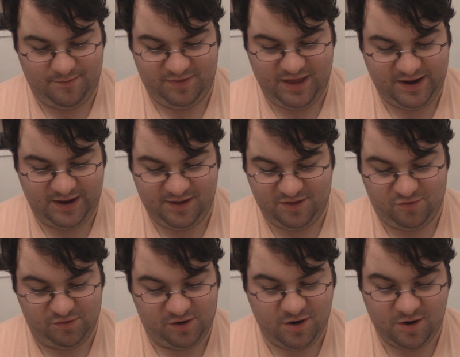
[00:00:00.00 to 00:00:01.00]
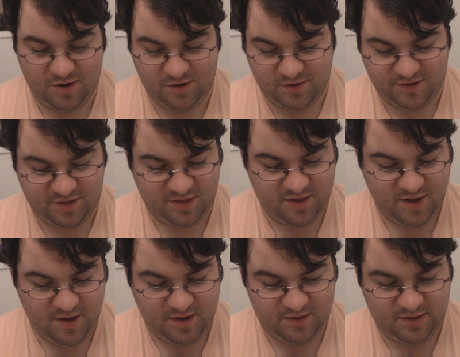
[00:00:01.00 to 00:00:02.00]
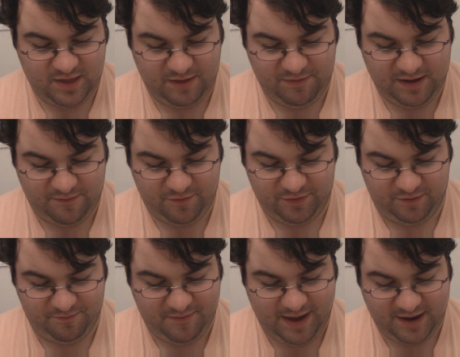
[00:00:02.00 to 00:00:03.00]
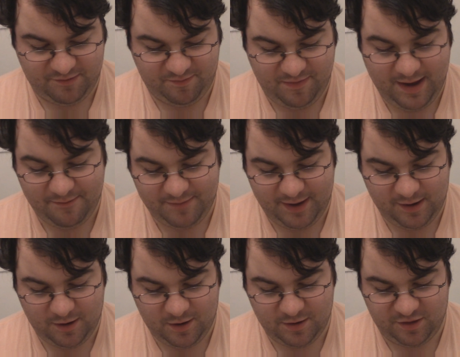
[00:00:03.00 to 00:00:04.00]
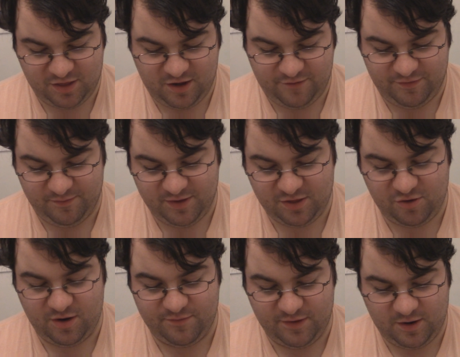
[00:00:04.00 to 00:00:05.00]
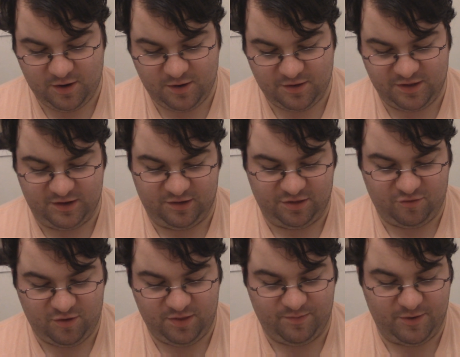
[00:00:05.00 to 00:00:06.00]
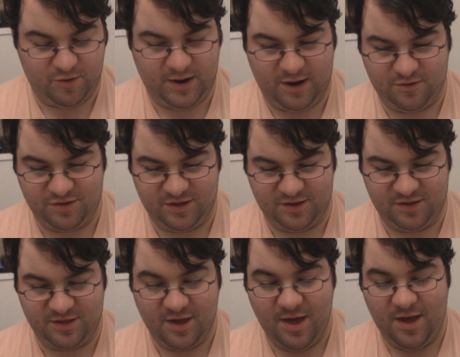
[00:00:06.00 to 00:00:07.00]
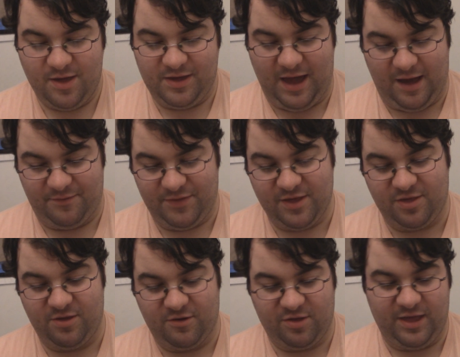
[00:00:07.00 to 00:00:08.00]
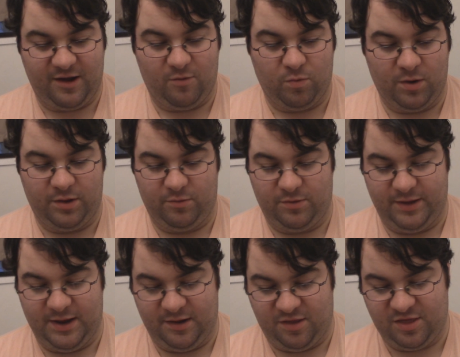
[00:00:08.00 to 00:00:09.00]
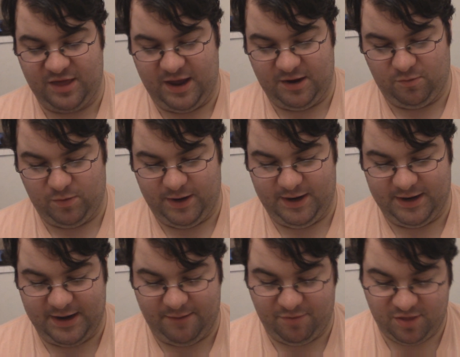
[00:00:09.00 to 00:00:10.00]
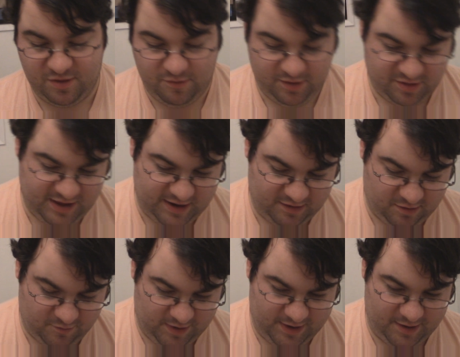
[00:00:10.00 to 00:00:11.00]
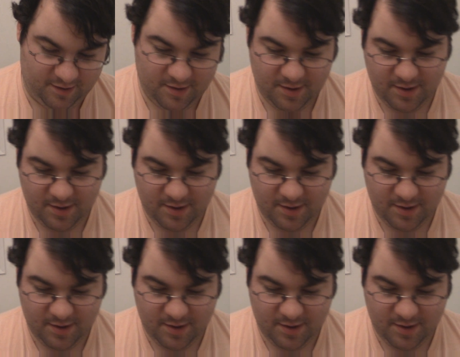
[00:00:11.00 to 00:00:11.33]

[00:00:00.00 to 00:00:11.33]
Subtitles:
decades-old curse, teaming up with a map maker to solve the mystery of the curse and destroy the bone houses. Yeah, this looks like a really, really insane read, and I'm so excited to read it.